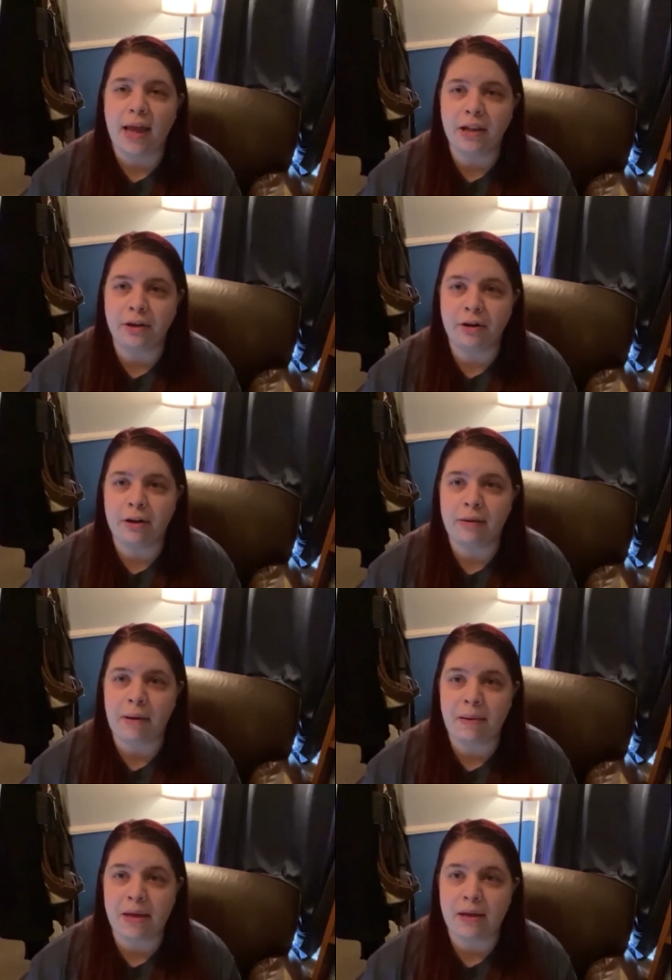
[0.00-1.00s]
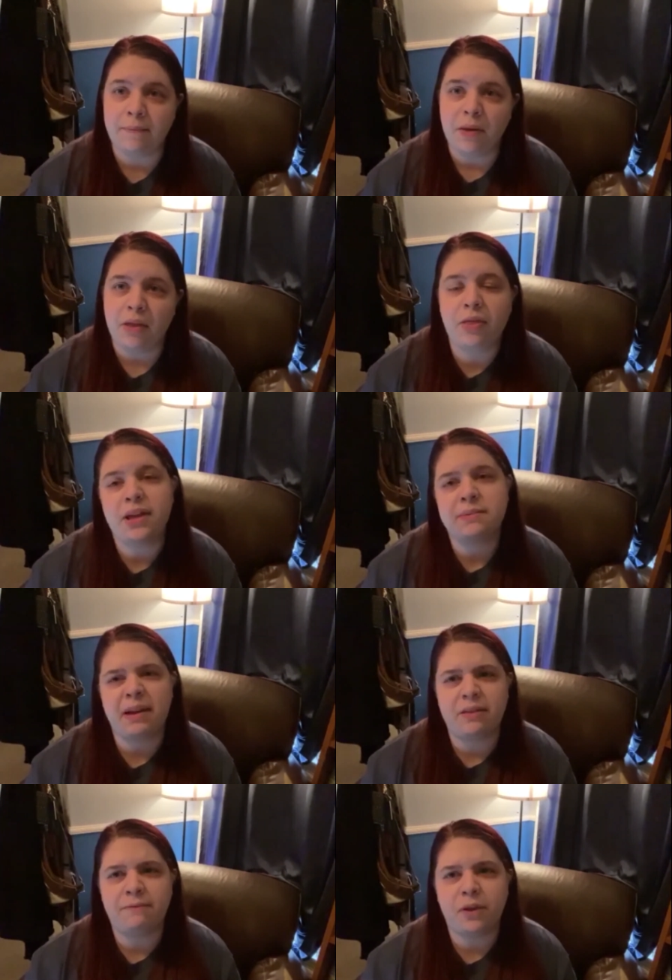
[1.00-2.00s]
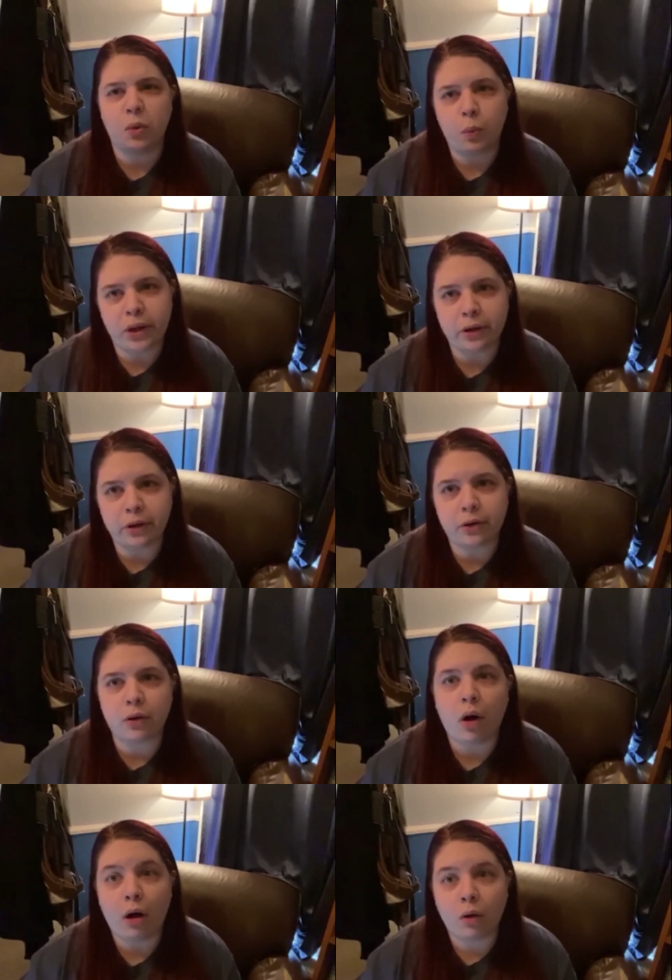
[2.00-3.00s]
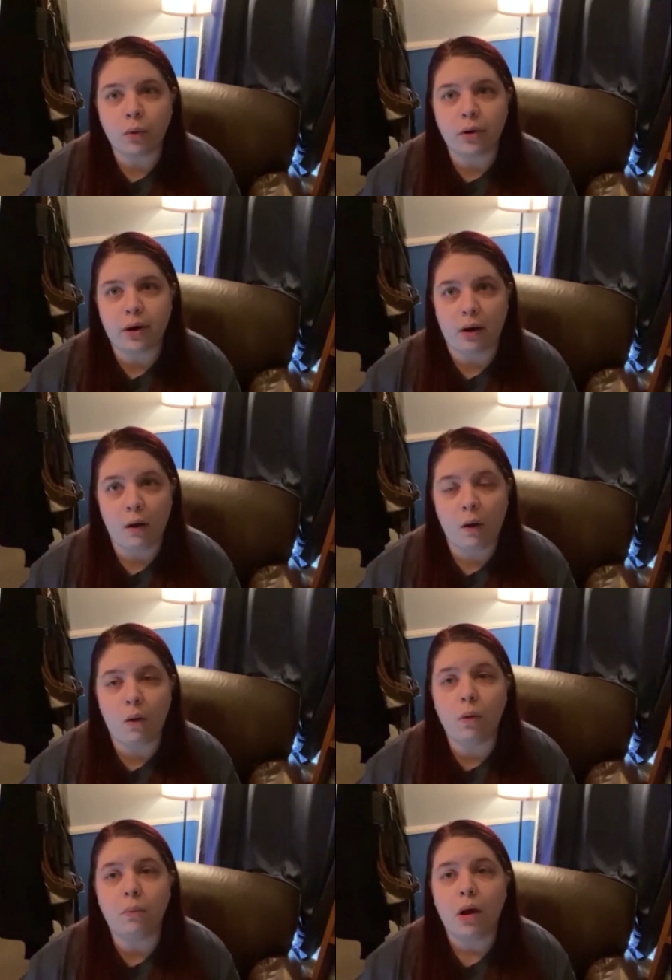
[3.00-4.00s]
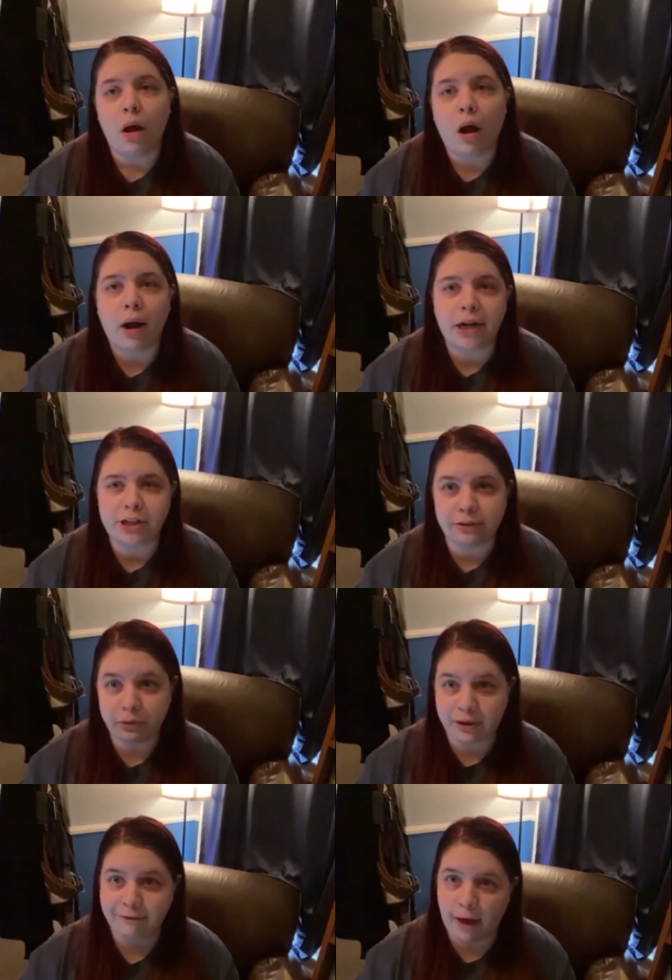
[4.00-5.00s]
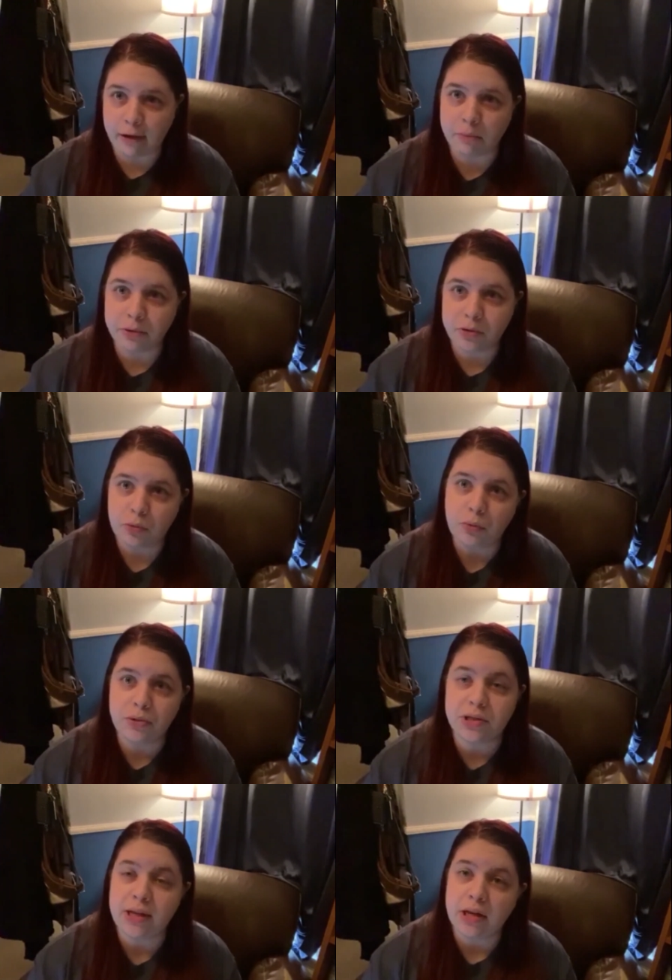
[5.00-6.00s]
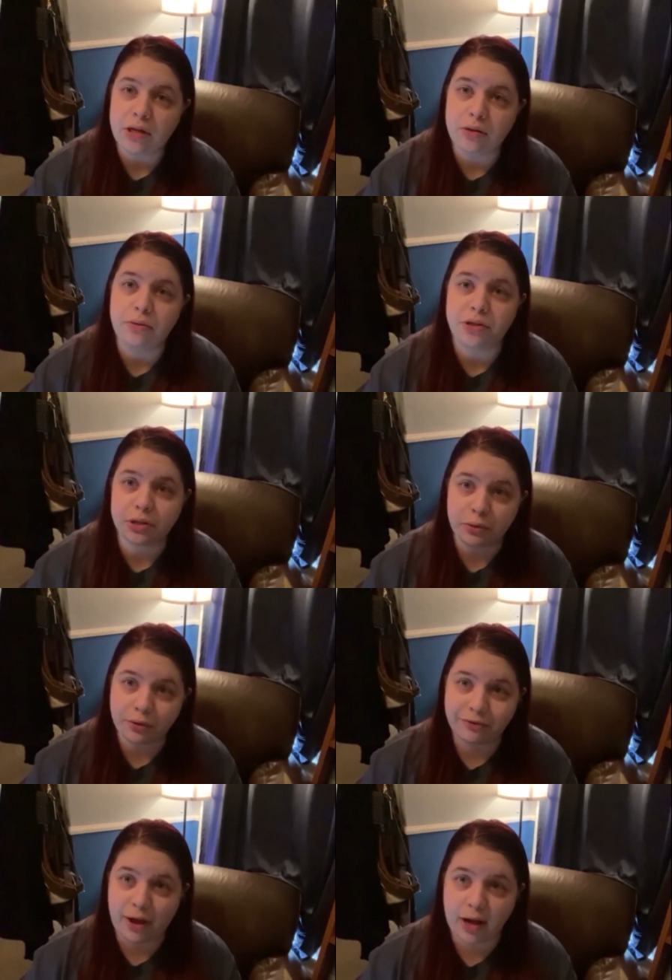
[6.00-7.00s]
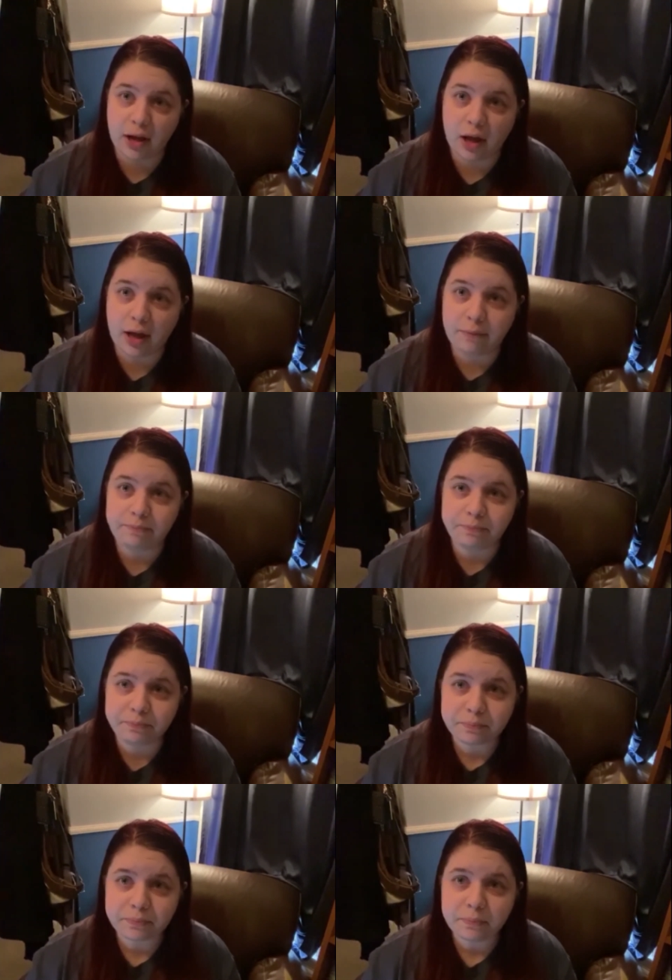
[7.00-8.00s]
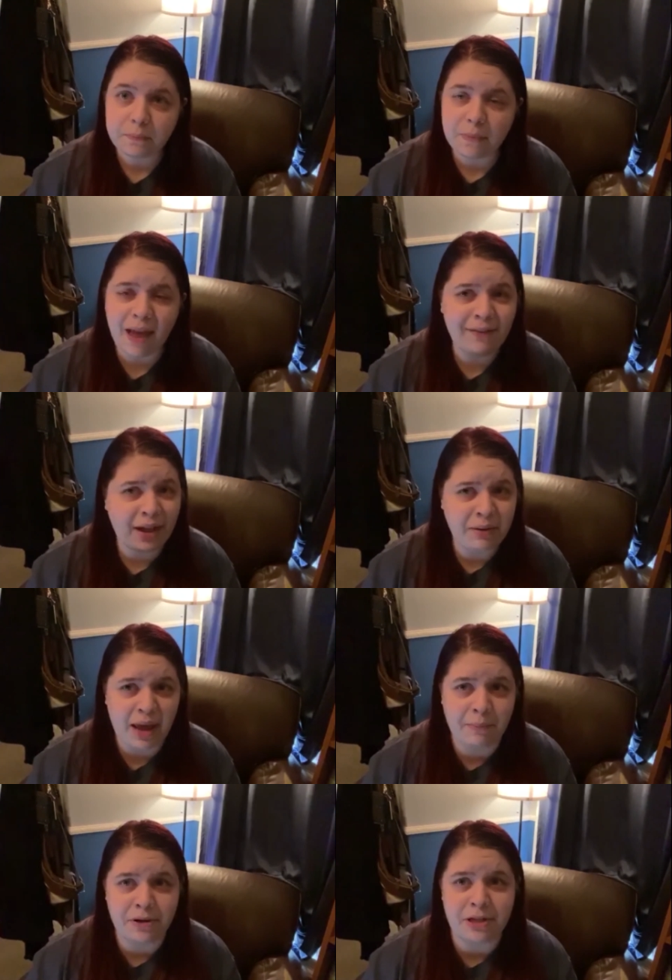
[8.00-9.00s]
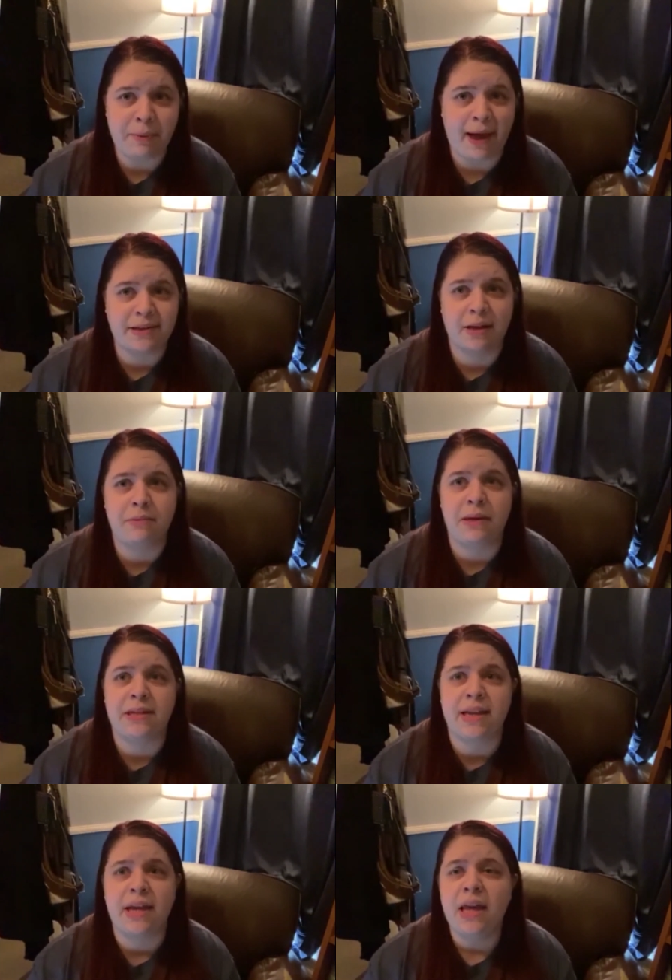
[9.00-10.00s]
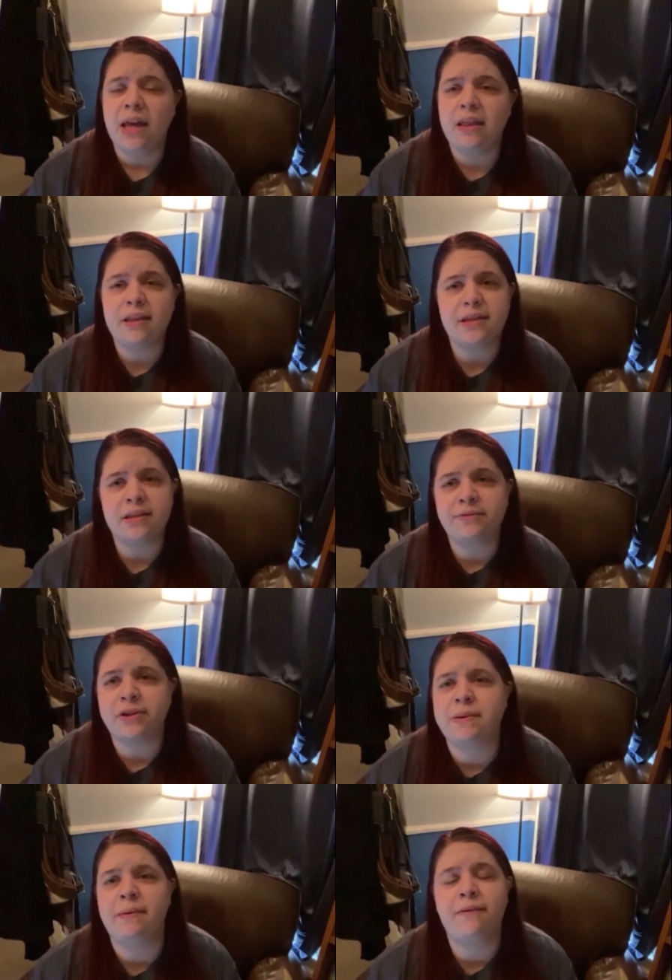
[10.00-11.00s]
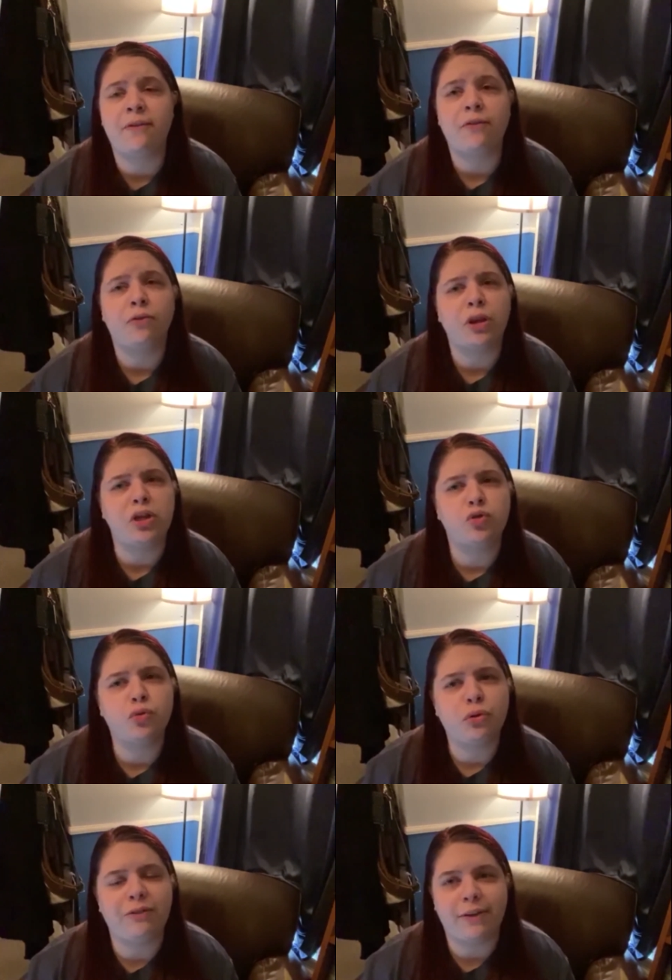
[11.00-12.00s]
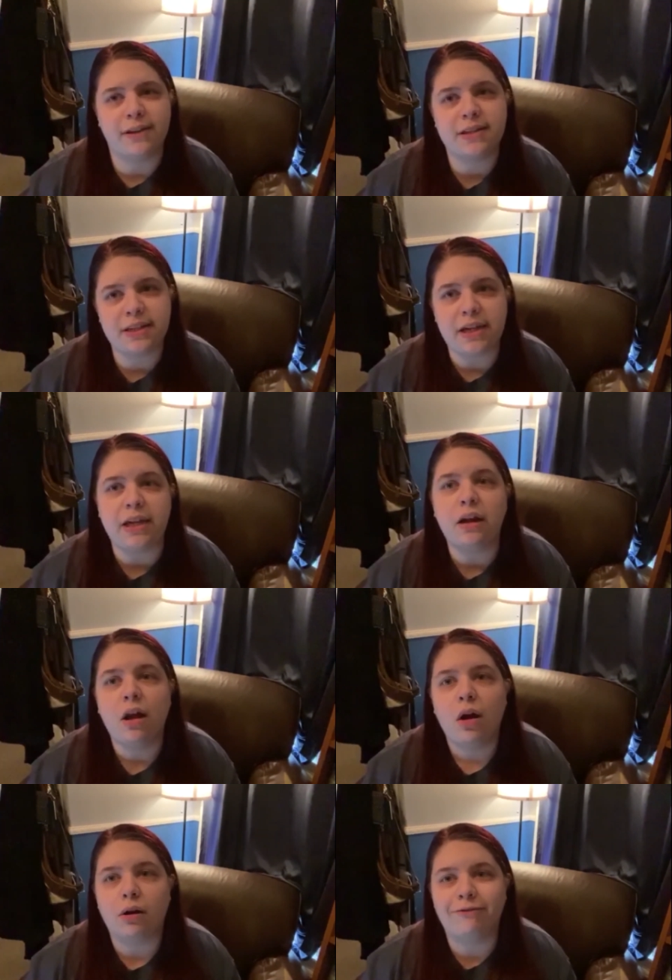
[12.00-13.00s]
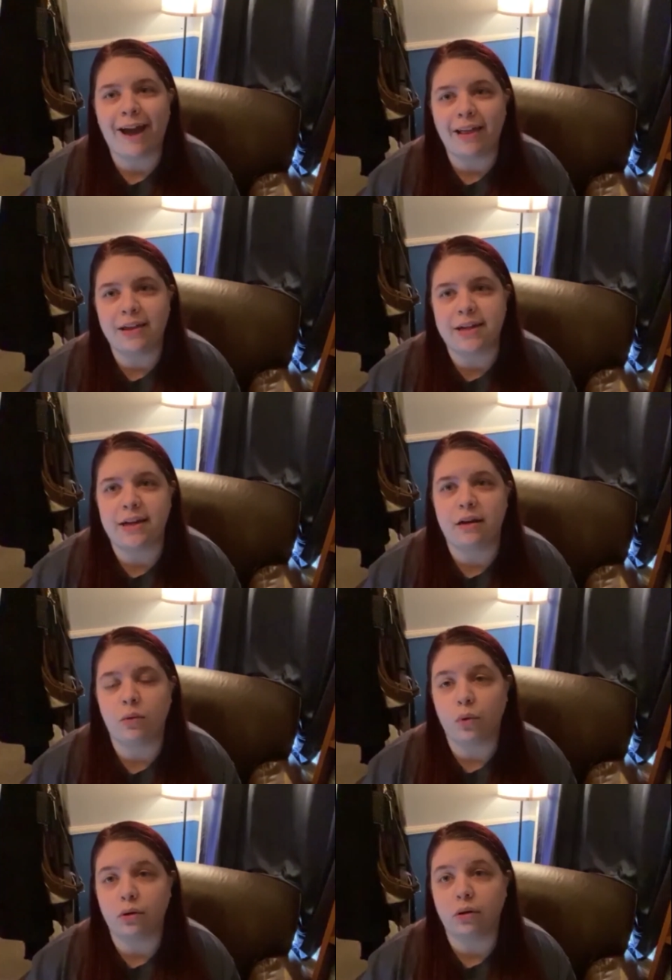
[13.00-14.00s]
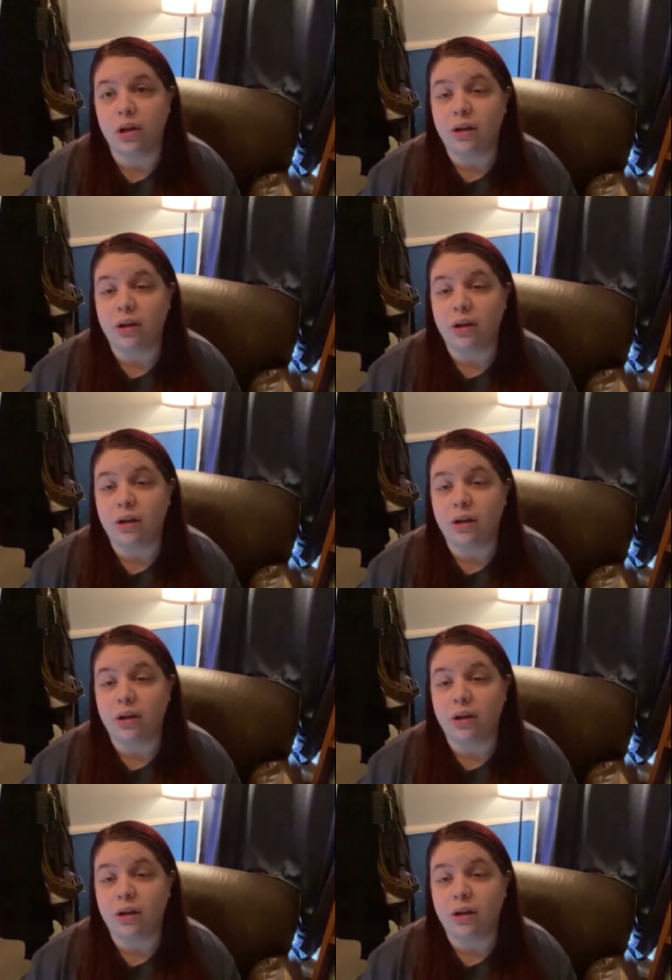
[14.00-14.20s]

and learn that maybe the things that make them feel weird or awkward at home are actually really valuable tools that they can use to glorify God. I've had campers in the past come to me and say, this is the first time I've ever really truly felt seen or validated or